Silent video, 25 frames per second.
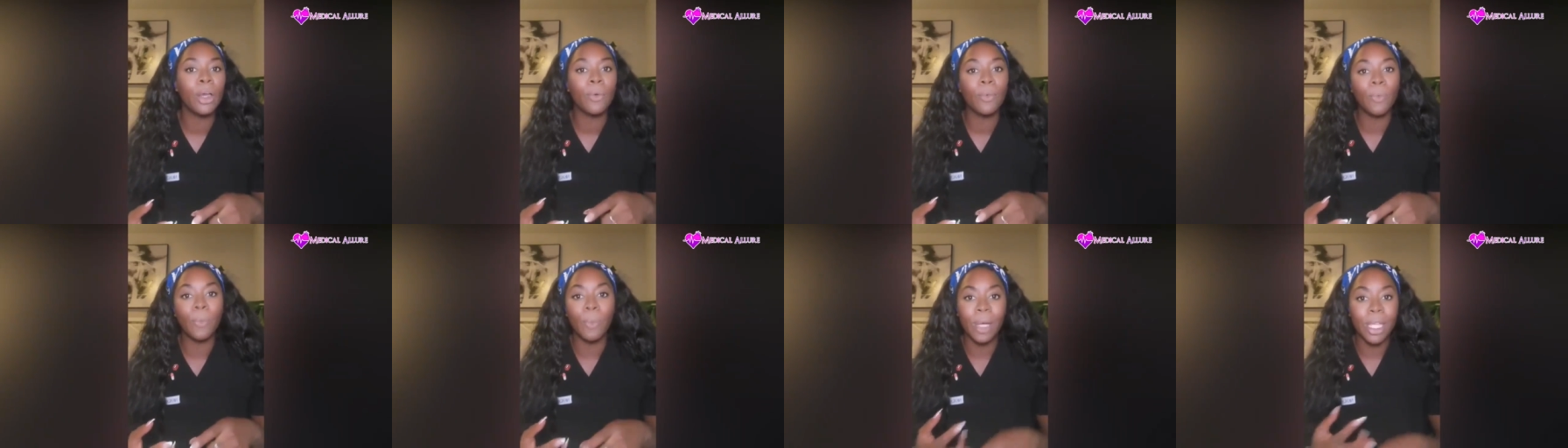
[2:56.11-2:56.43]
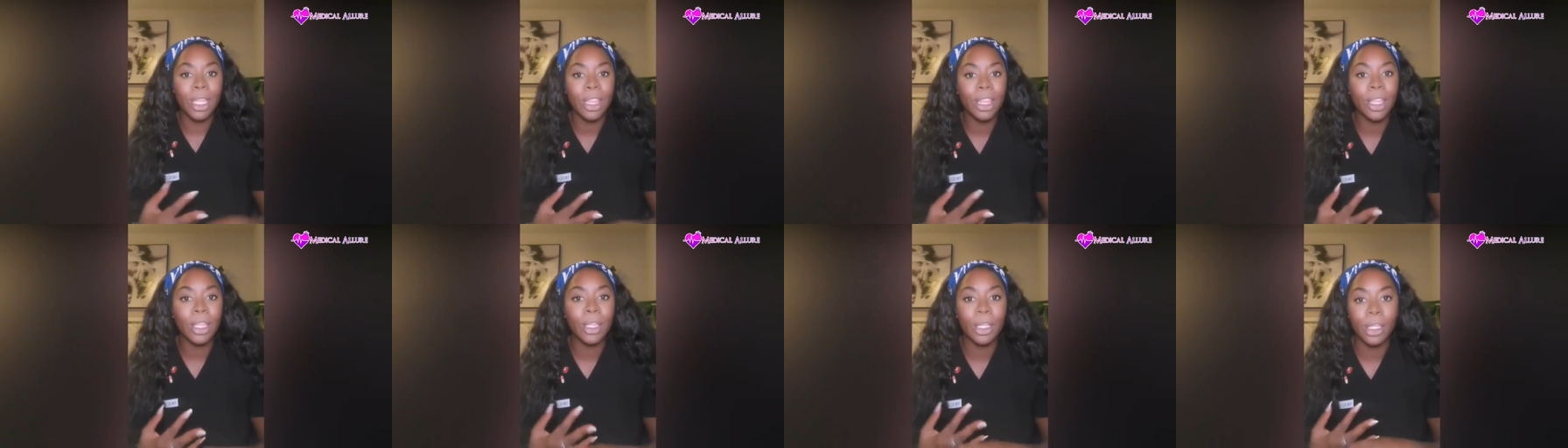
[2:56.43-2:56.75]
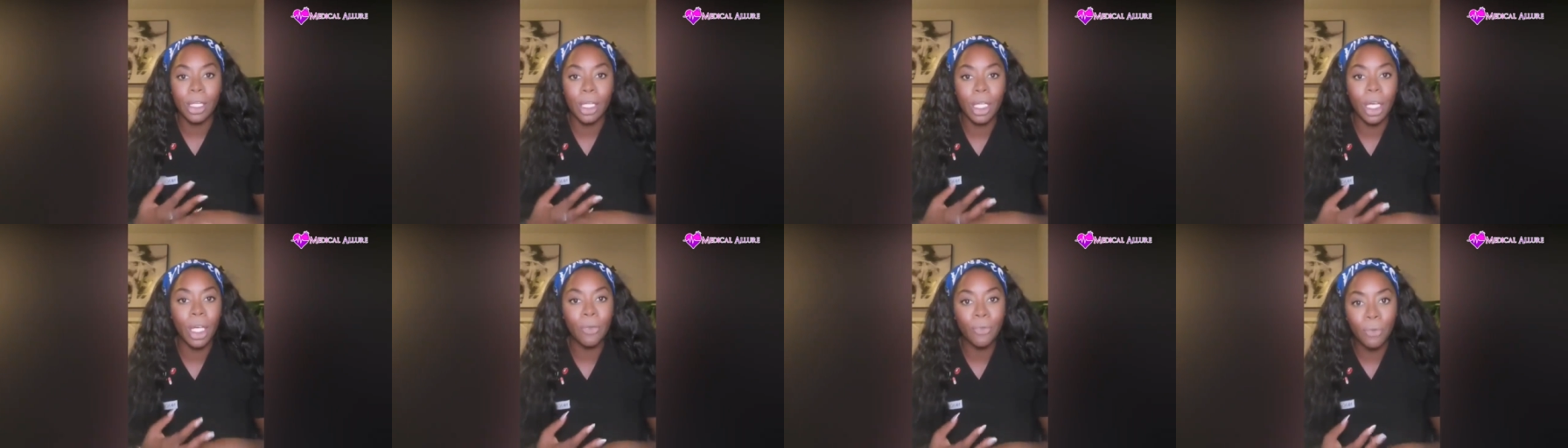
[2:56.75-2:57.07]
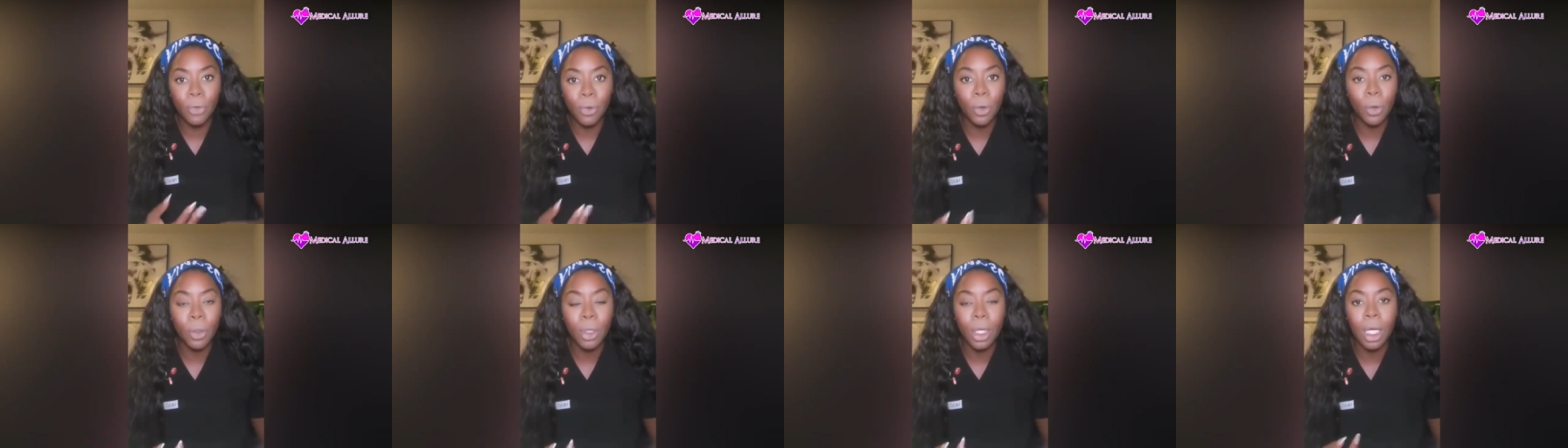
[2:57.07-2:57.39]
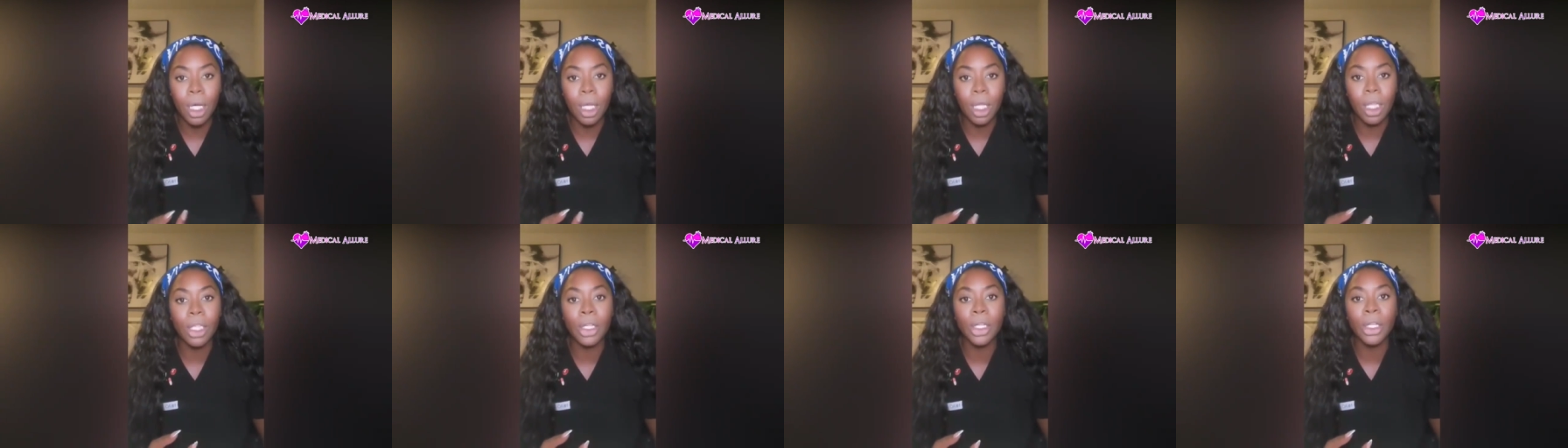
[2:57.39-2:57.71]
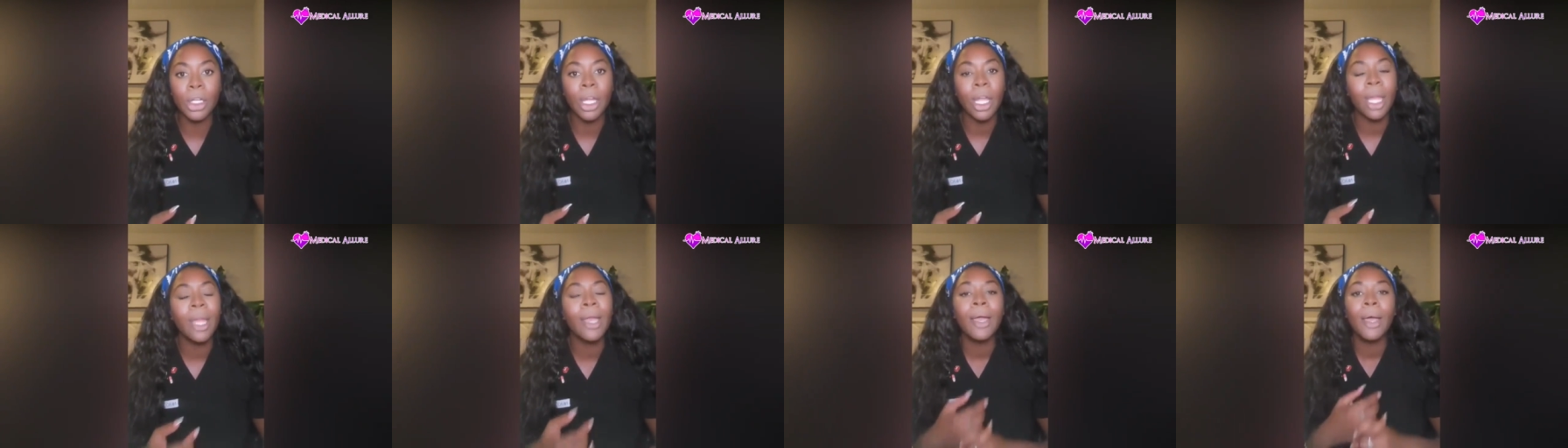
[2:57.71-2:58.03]
with full
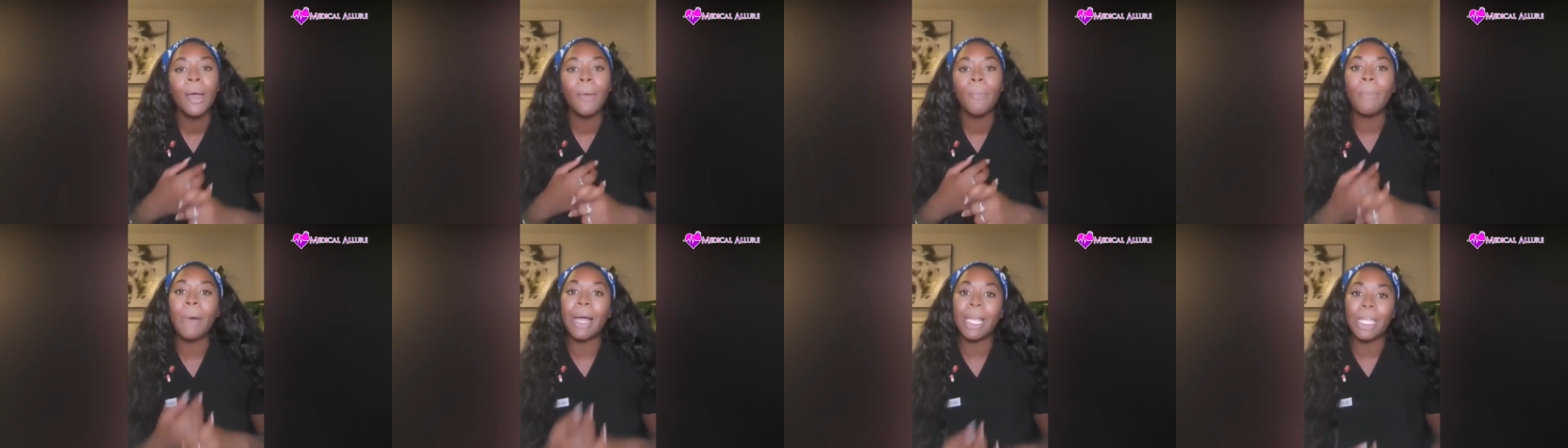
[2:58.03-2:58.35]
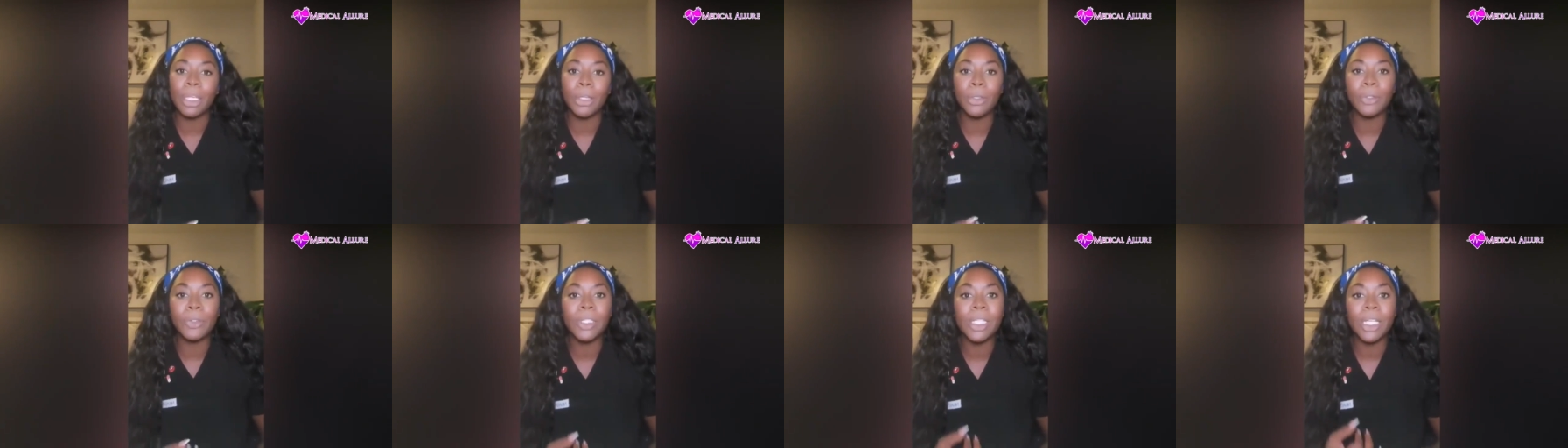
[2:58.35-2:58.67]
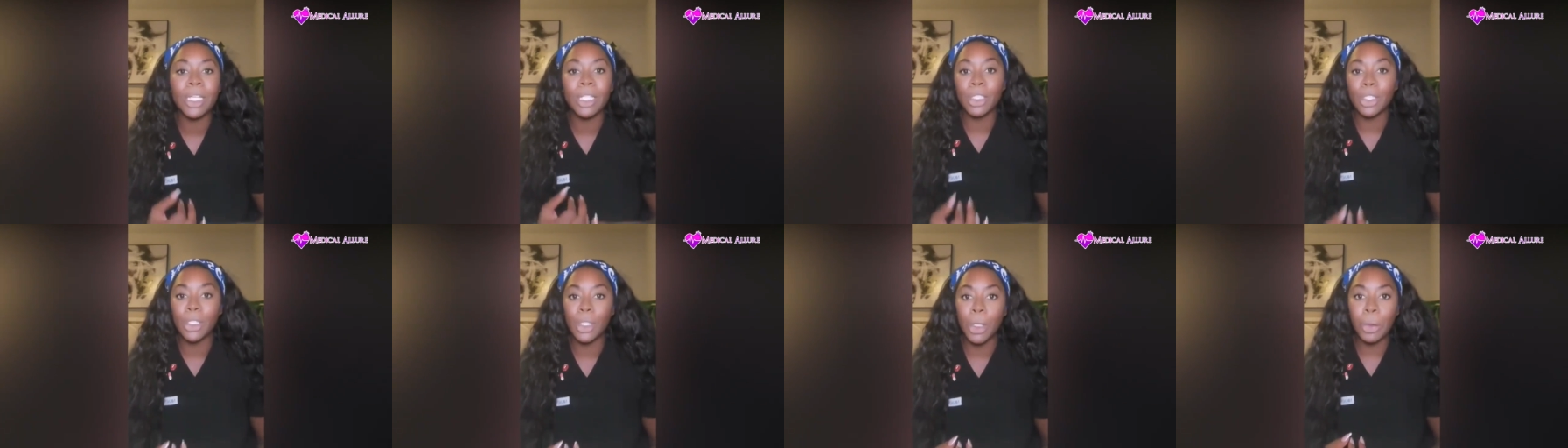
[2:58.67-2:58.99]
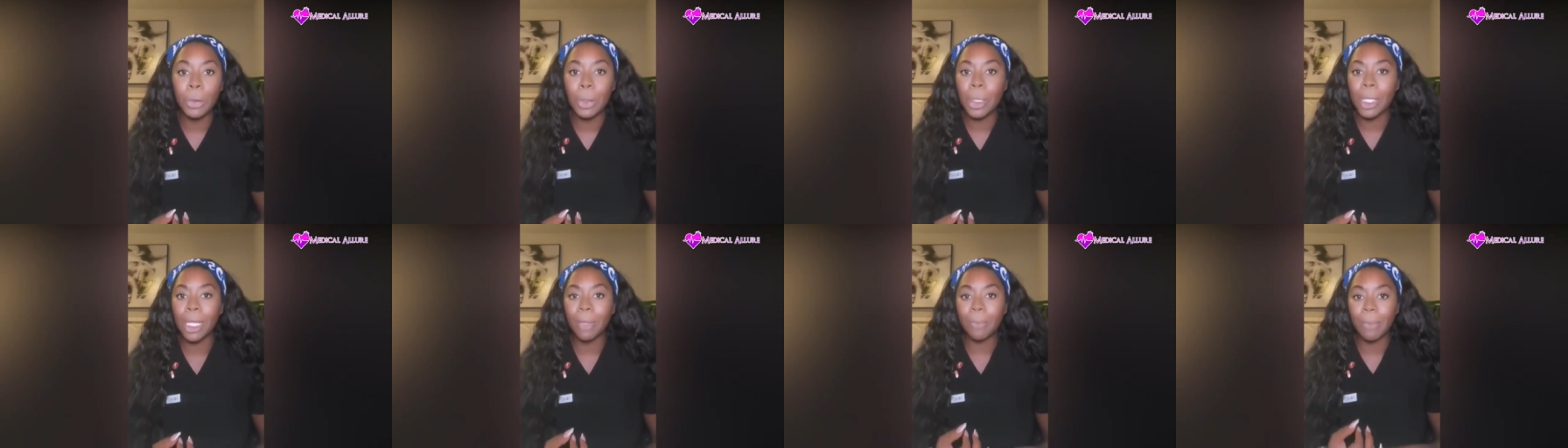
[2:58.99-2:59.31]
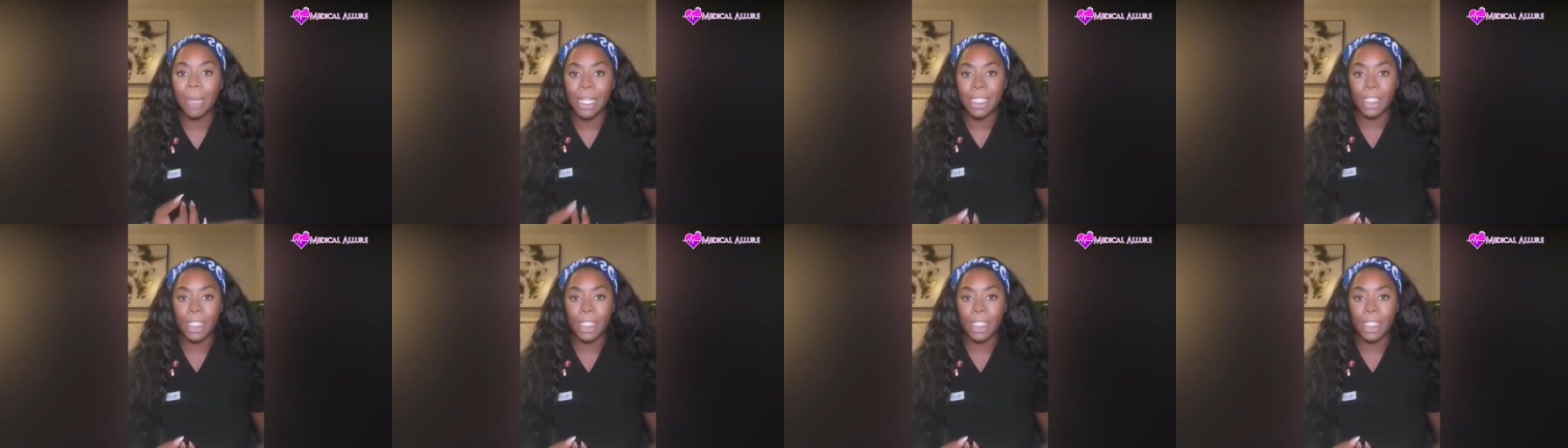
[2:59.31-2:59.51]
color by using sodium as a